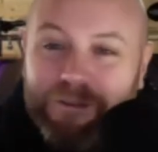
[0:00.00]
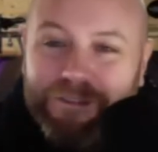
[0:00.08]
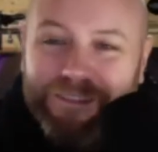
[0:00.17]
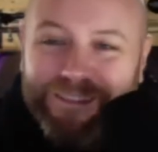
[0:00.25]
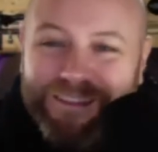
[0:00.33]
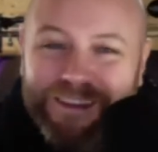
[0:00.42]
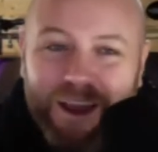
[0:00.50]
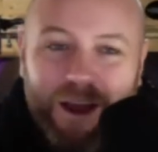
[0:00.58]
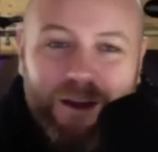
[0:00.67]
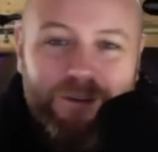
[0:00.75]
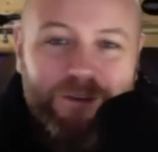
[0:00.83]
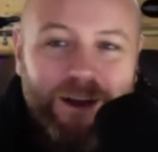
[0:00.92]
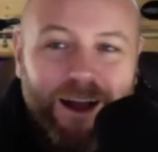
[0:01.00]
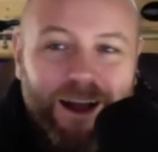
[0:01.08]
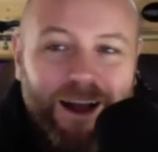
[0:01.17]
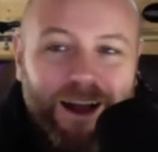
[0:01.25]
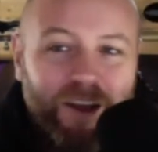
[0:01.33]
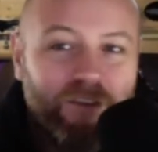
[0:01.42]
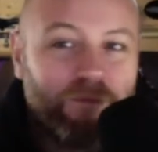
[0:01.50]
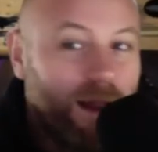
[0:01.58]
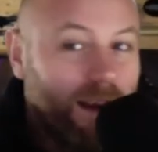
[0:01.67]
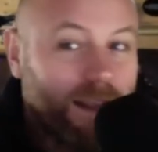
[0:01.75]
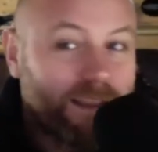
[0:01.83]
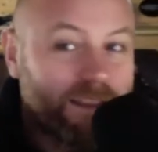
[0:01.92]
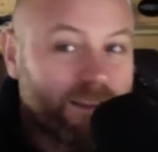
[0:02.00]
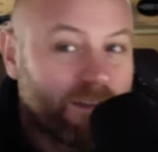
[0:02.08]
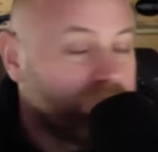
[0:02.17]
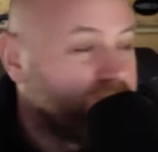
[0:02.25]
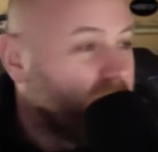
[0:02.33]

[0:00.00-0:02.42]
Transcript: So enough about Lexington.